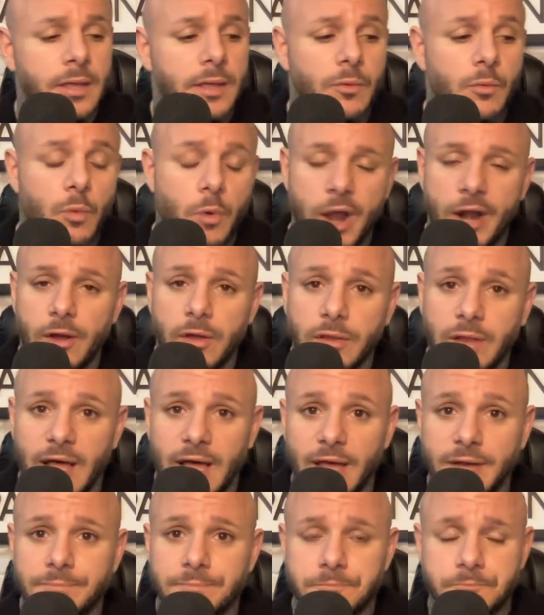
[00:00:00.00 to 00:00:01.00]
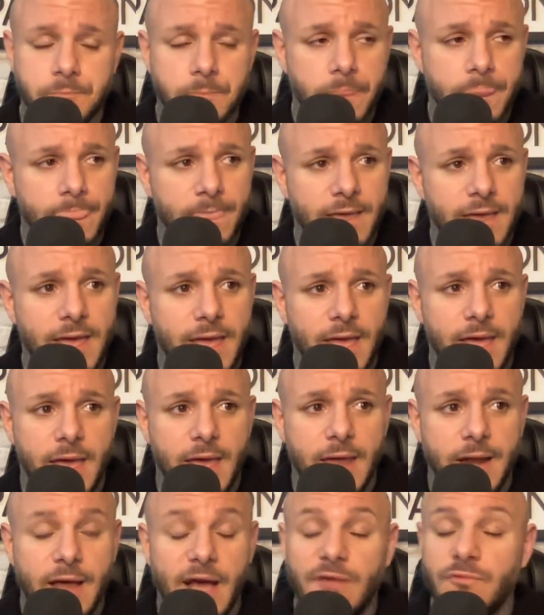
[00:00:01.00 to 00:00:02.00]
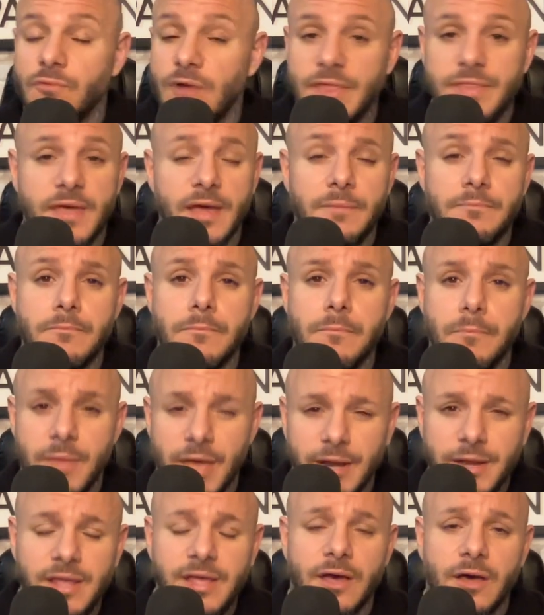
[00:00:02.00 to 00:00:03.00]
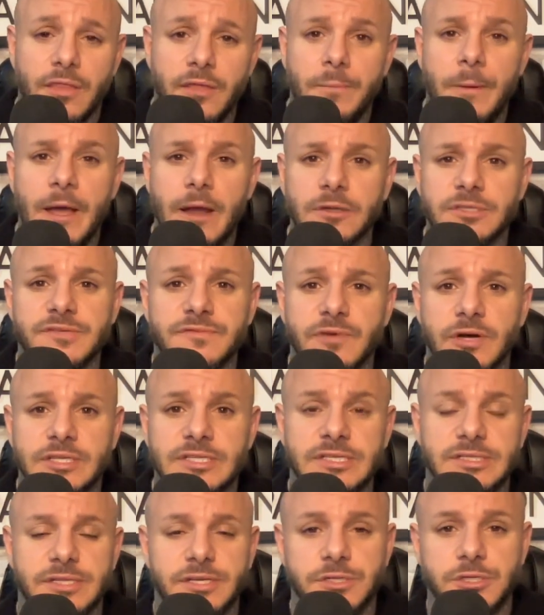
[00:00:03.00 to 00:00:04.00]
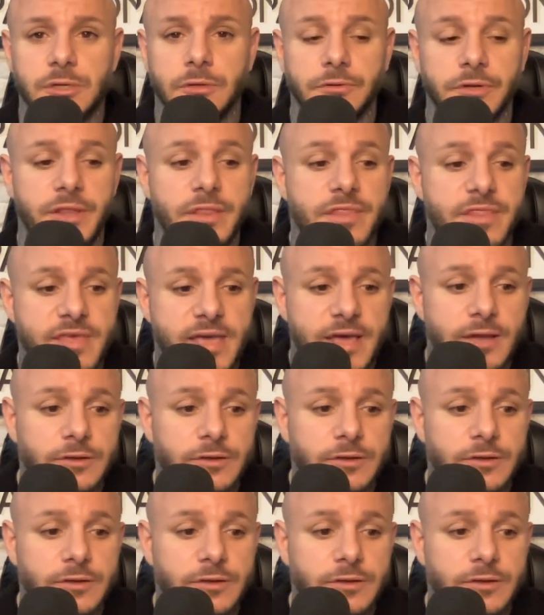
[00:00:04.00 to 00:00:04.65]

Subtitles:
Went online, and I read that many other parents of autistic children, their